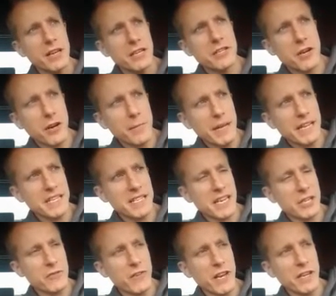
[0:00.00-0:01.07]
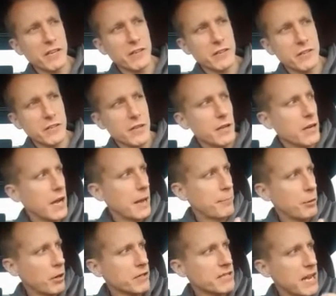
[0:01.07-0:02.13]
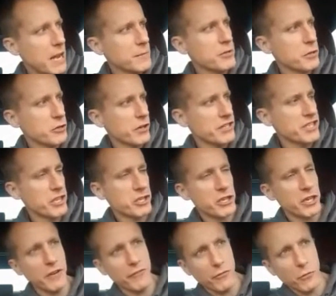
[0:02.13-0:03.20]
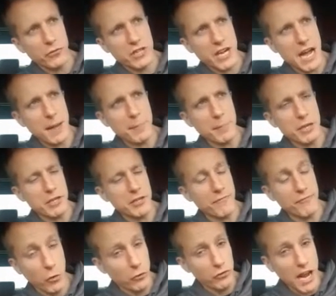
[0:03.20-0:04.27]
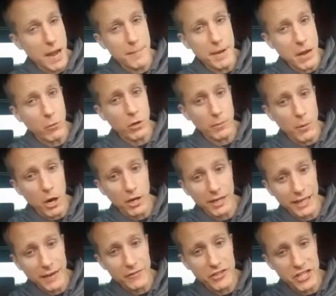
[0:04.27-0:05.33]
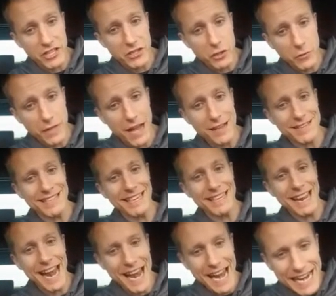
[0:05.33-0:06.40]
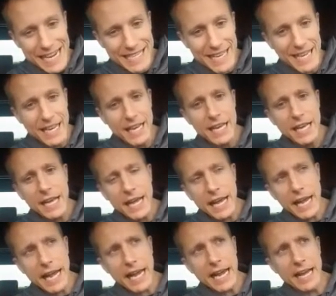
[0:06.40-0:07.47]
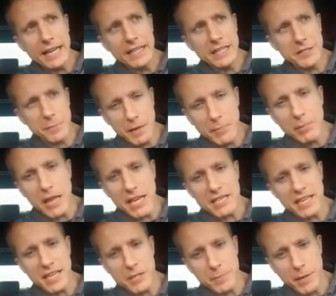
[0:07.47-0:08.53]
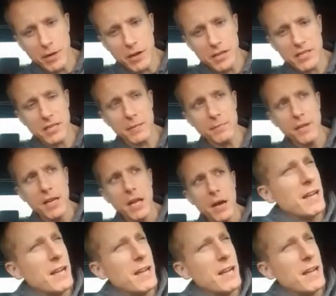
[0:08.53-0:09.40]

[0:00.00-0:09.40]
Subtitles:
Started making six figures part-time, so transitioned into full-time. Been full-time network marketing ever since 2008, and it's been a blessing. It's been awesome.